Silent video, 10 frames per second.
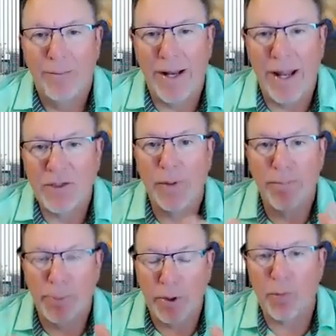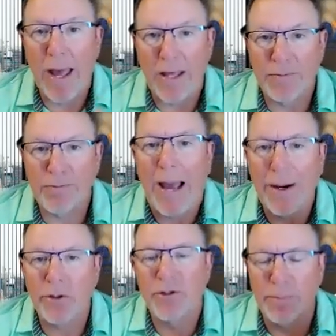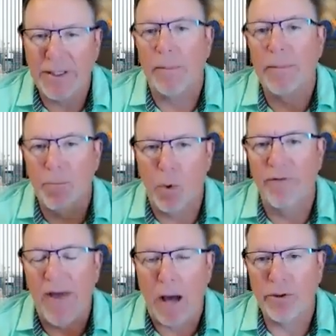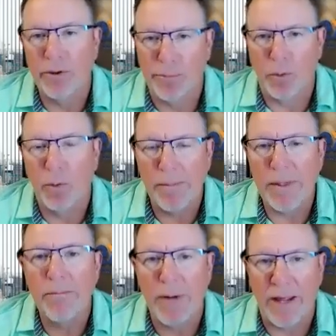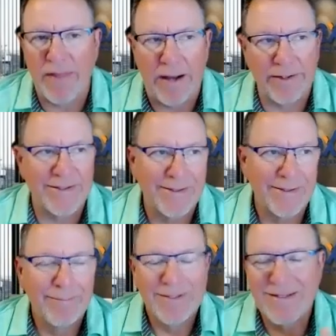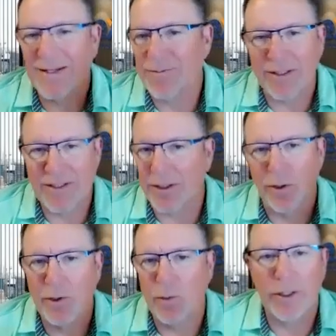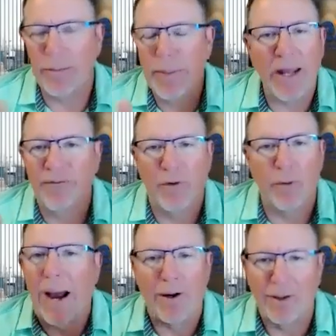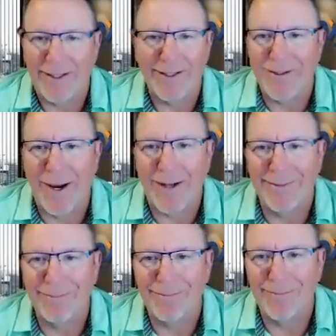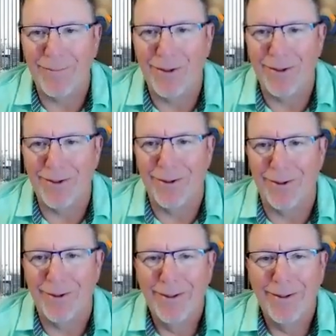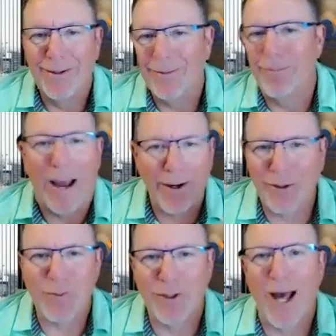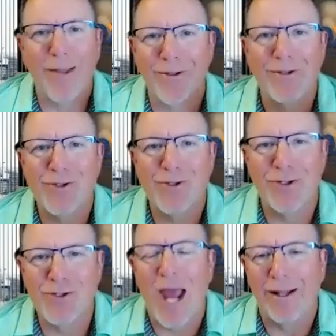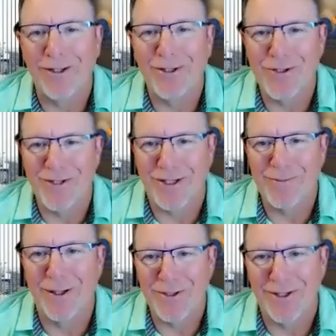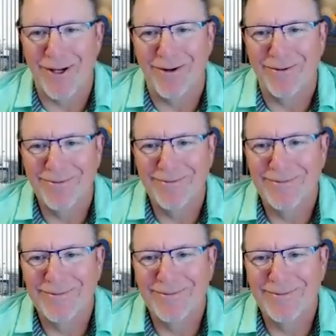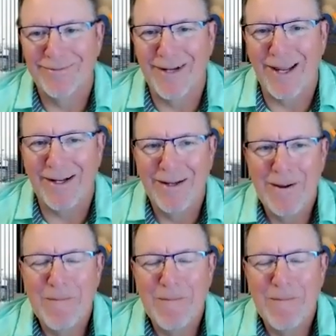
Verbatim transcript: But as we progress, buyers are becoming more valuable. What I mean by that is 6 months ago, you wouldn't have paid for buyer leads, right? Your buyers were not the challenge 6 months ago, right?